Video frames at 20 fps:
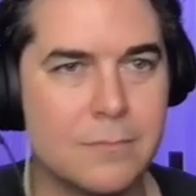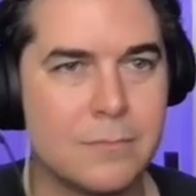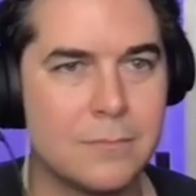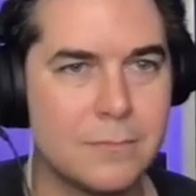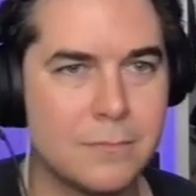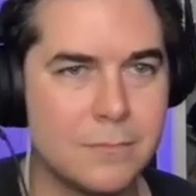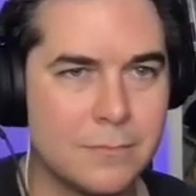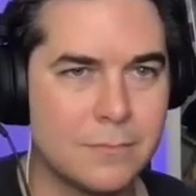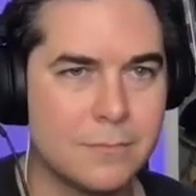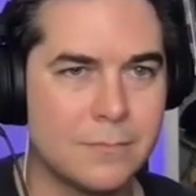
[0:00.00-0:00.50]

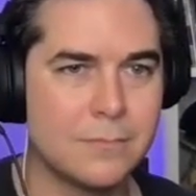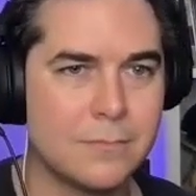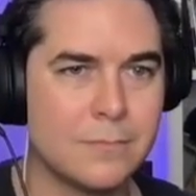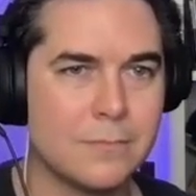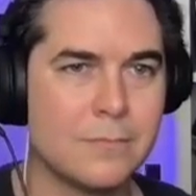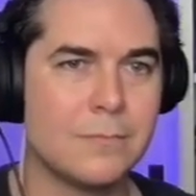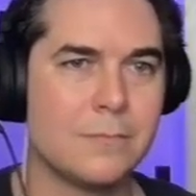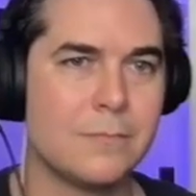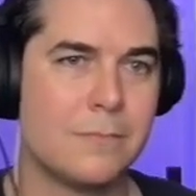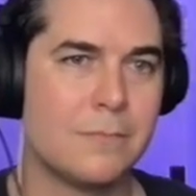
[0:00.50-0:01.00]

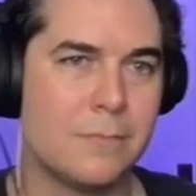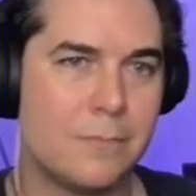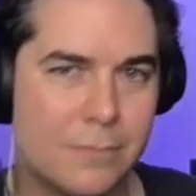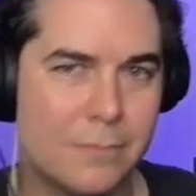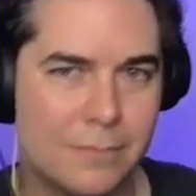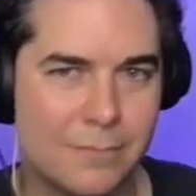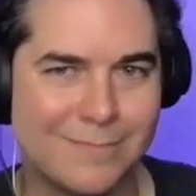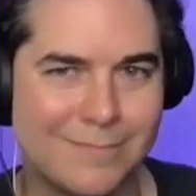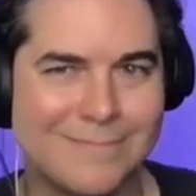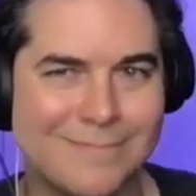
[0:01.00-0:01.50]

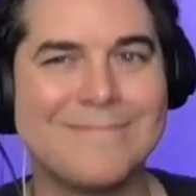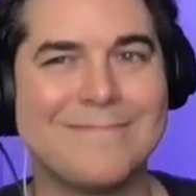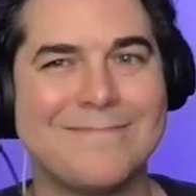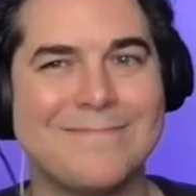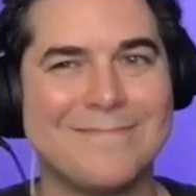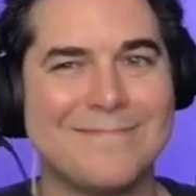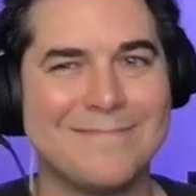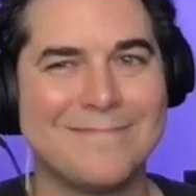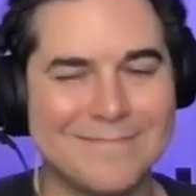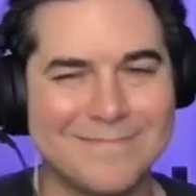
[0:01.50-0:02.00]

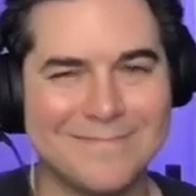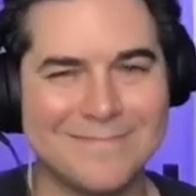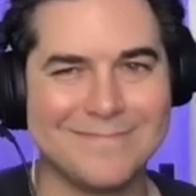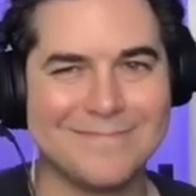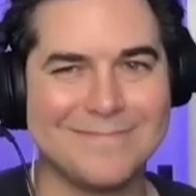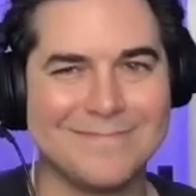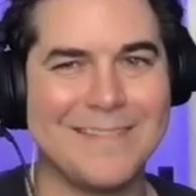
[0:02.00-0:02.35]
[no speech]